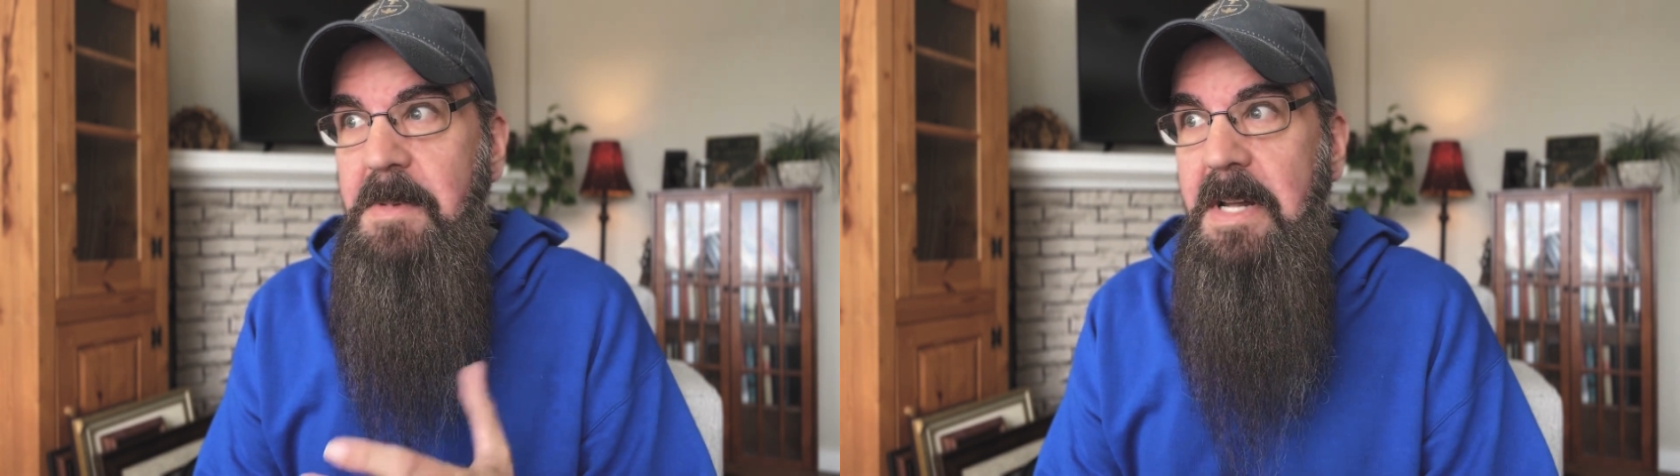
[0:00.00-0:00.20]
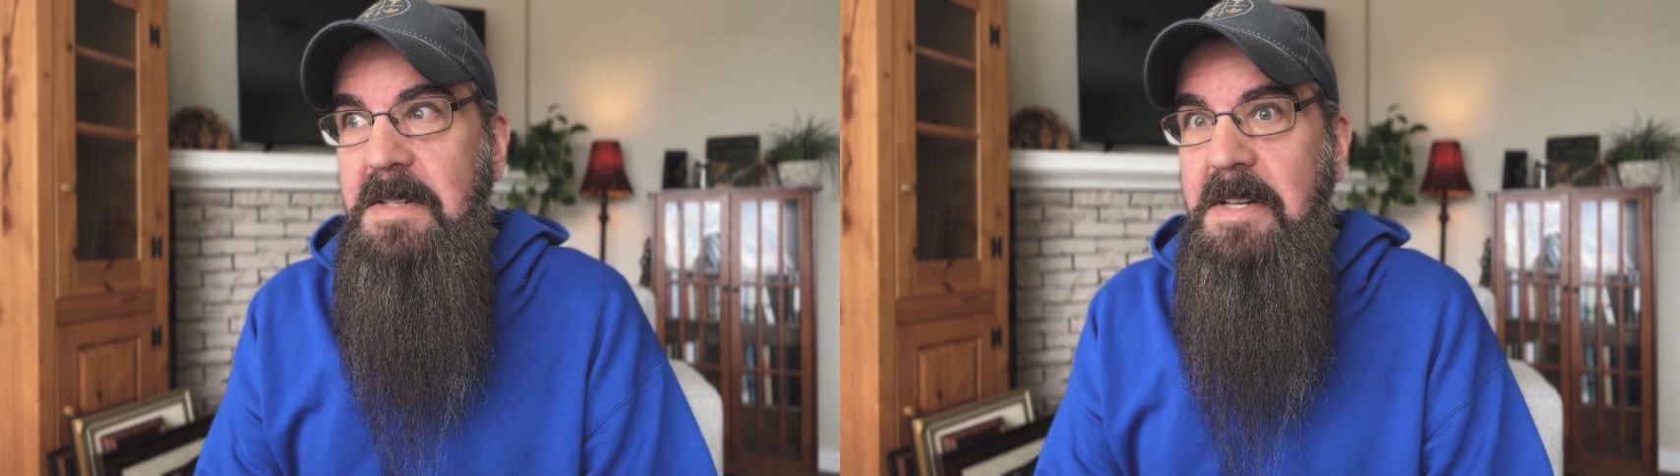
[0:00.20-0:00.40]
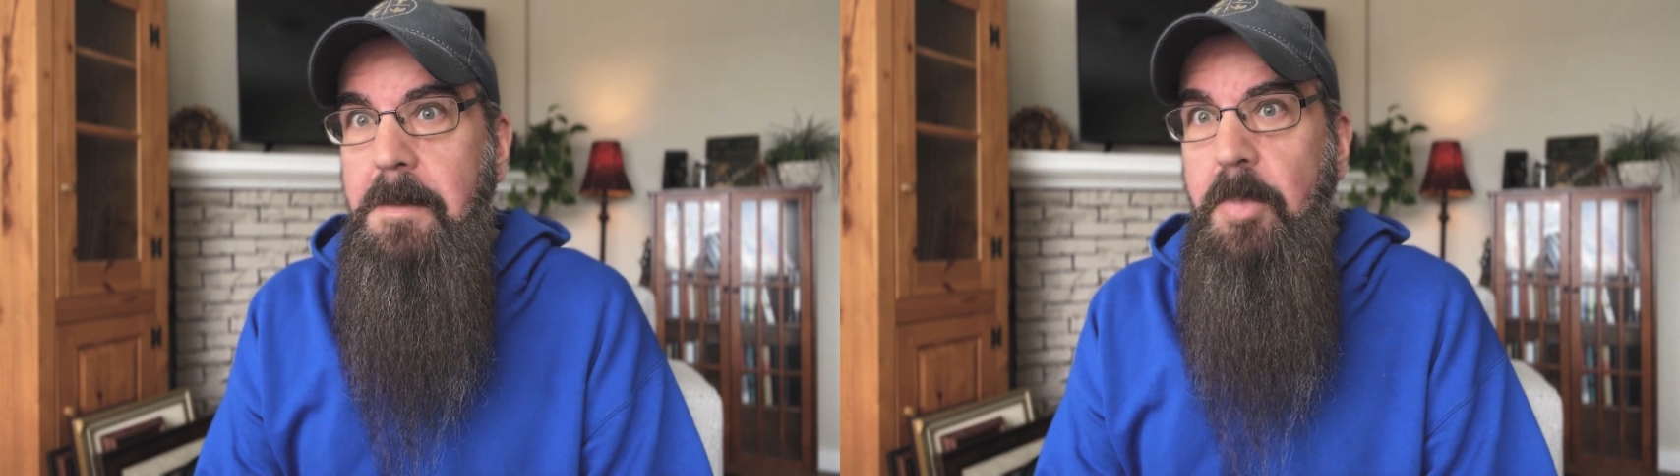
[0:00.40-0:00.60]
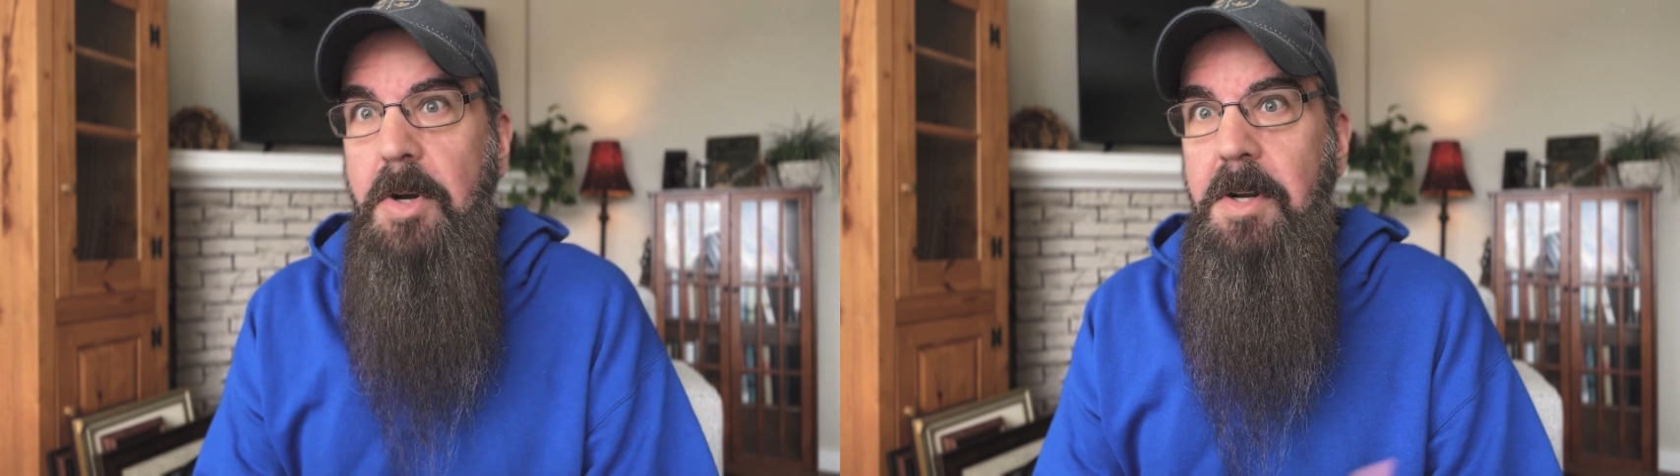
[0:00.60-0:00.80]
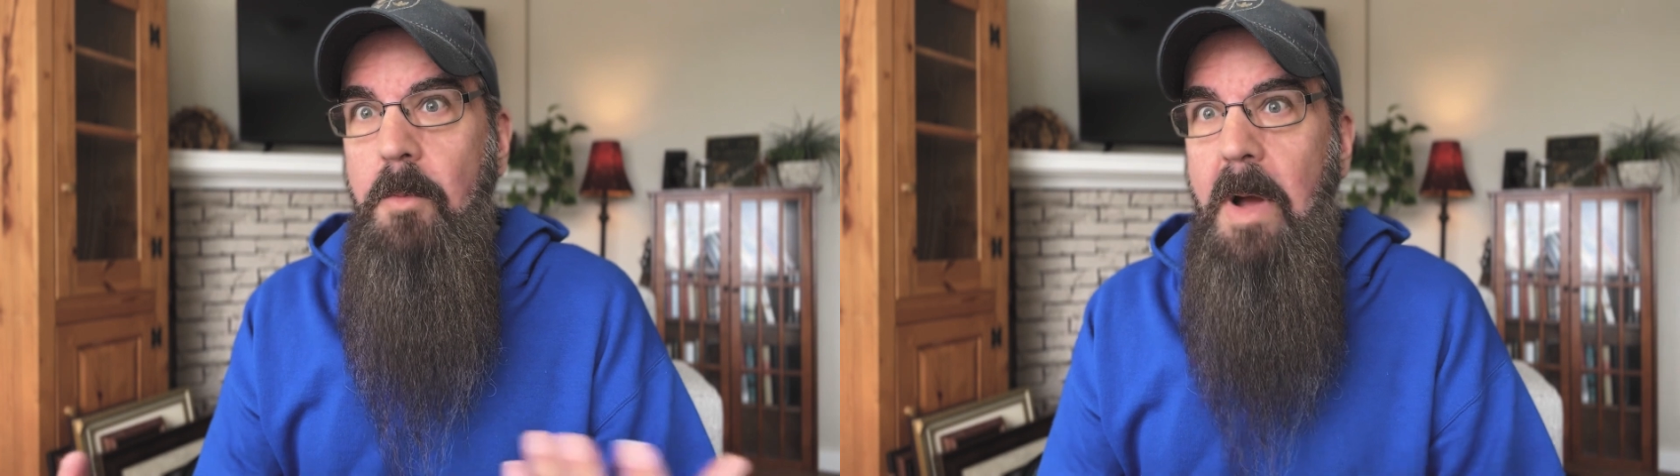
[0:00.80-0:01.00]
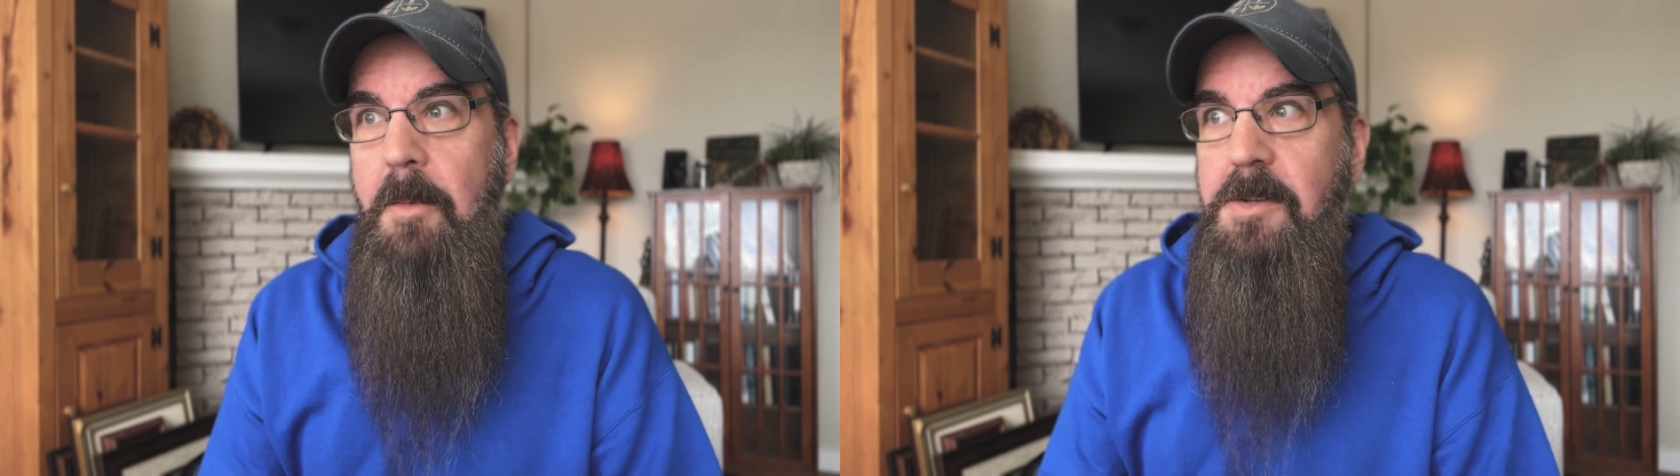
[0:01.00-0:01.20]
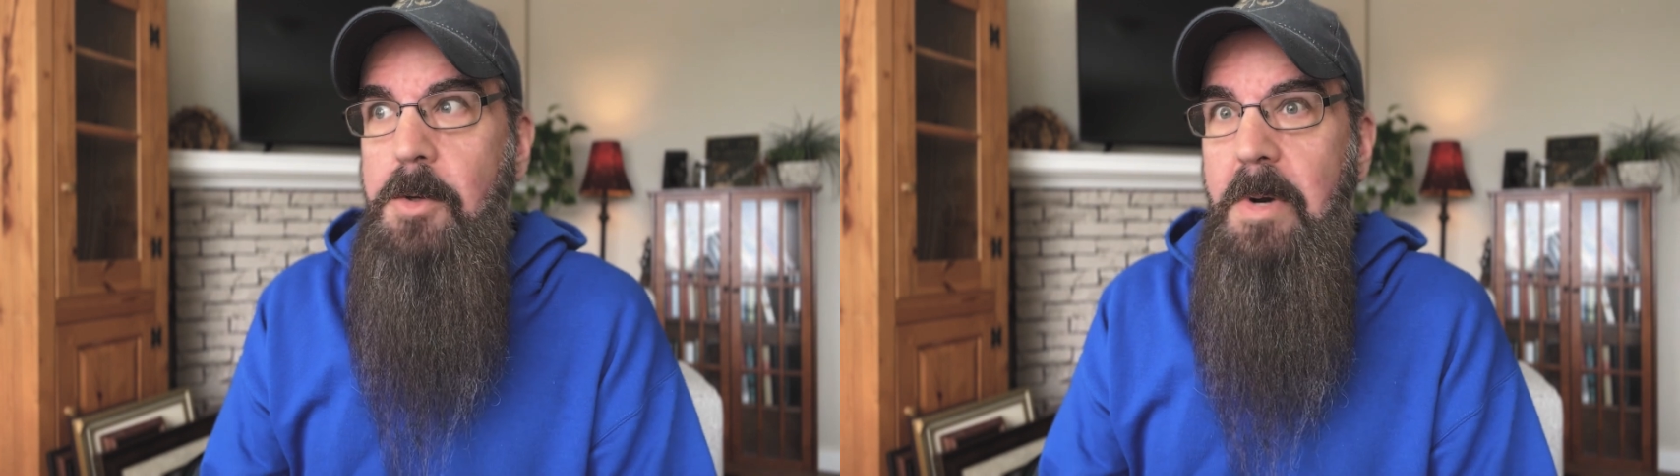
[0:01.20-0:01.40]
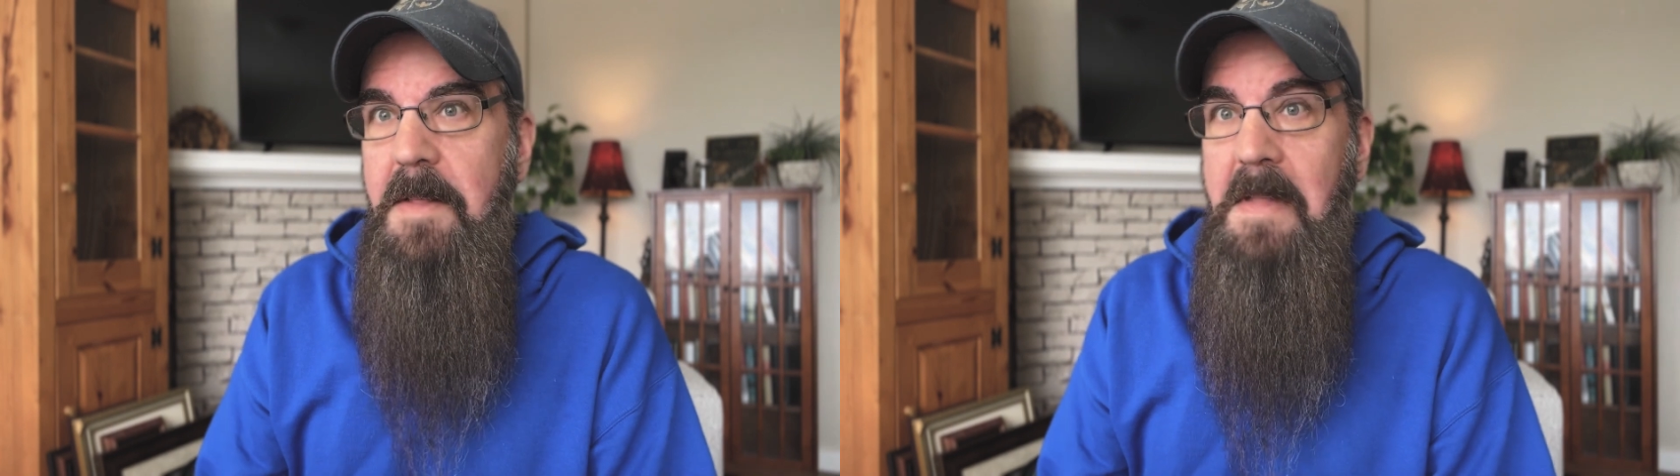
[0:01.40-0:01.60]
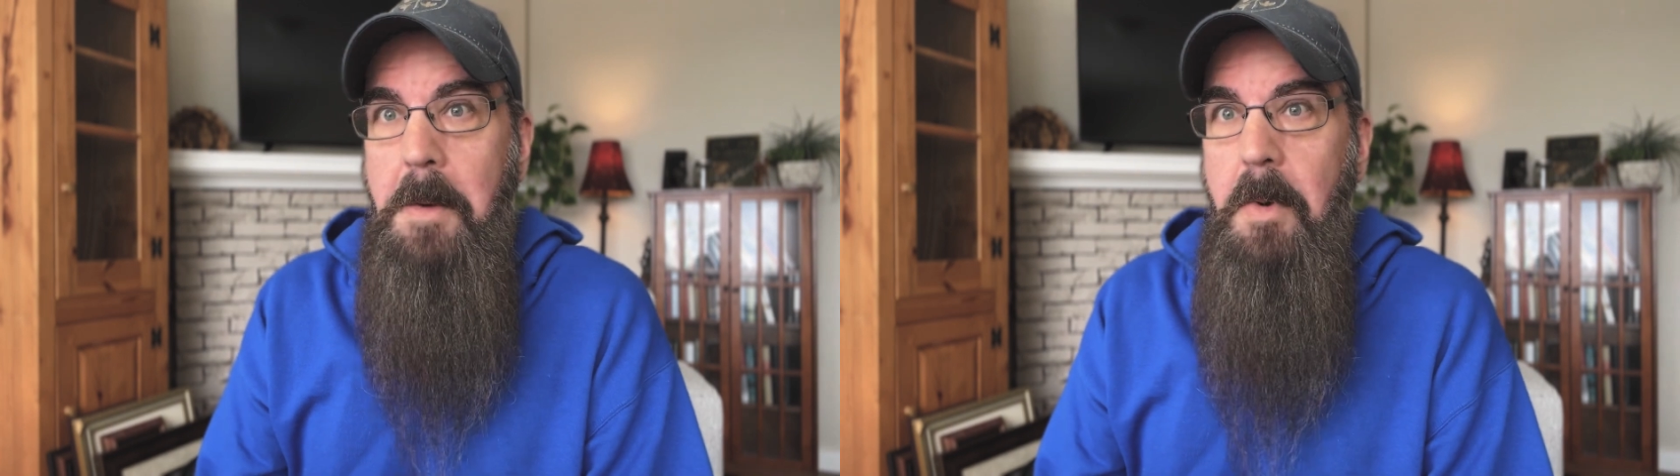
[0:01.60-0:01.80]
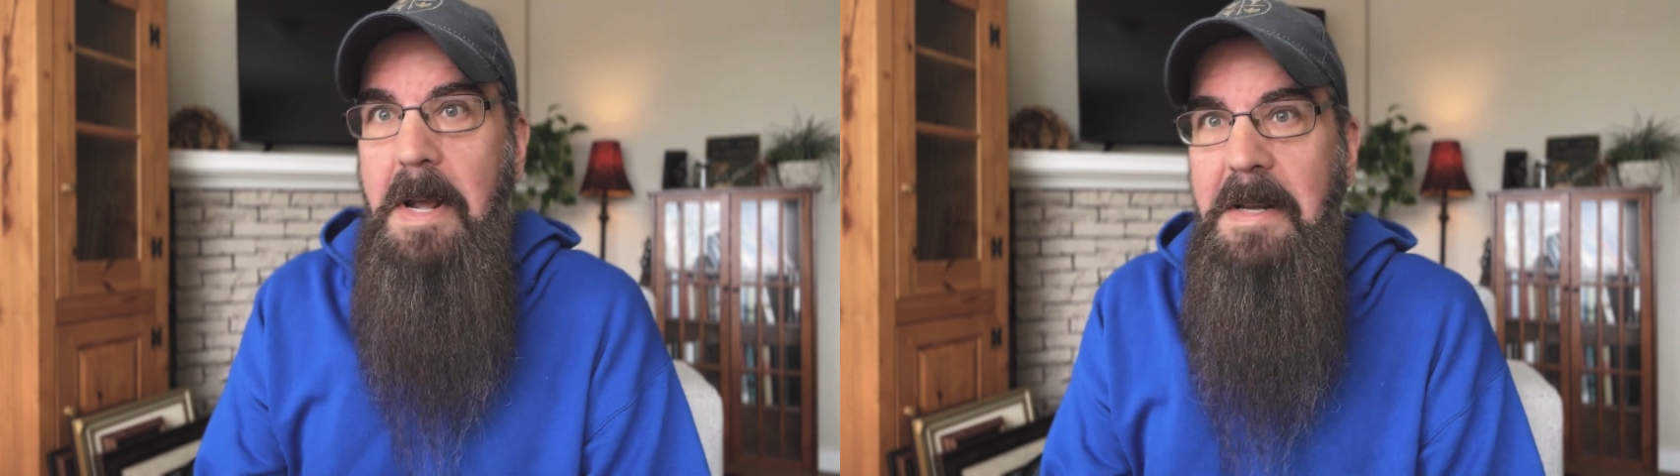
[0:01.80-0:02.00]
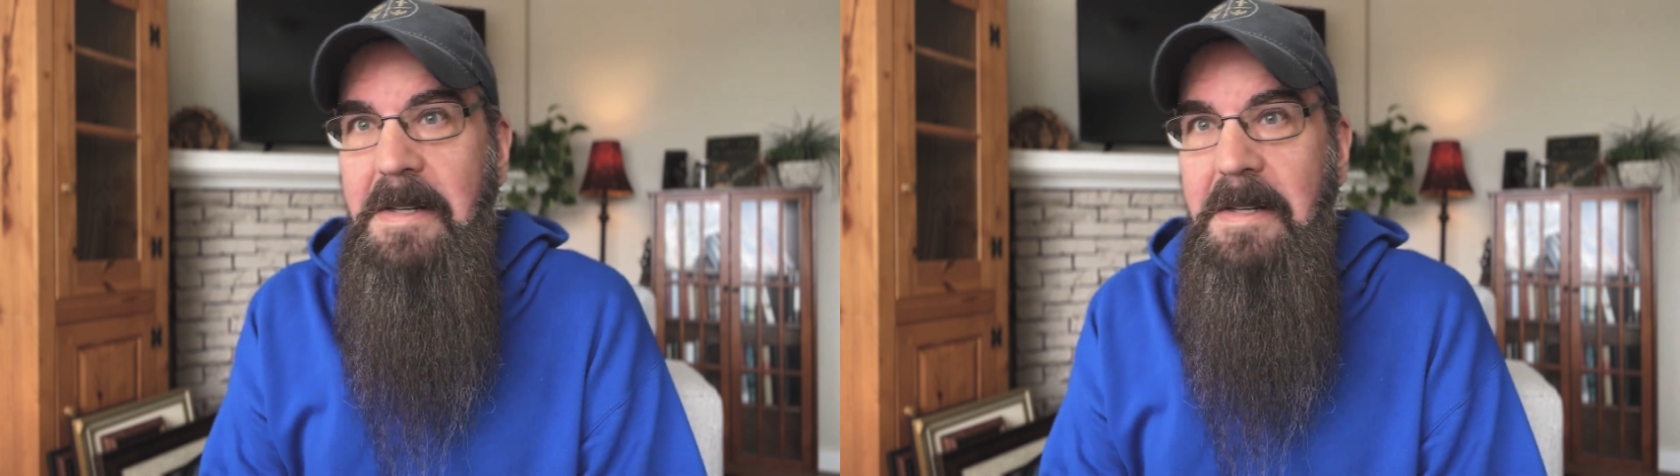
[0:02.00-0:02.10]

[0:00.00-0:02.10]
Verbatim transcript: because it's a book. Why wouldn't you read it that way?